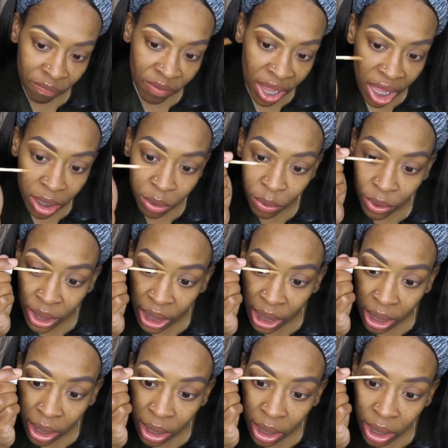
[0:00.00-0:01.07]

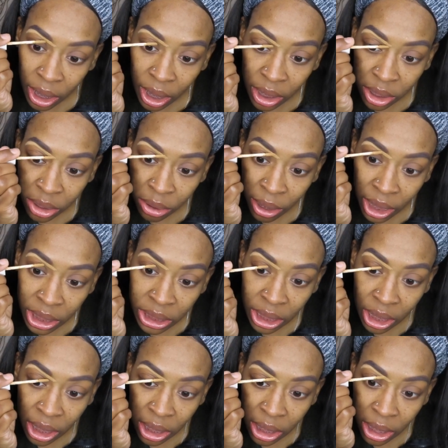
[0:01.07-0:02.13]
following and
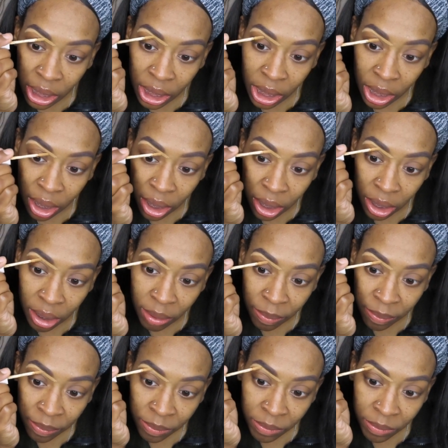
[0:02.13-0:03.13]
tracing, cleaning up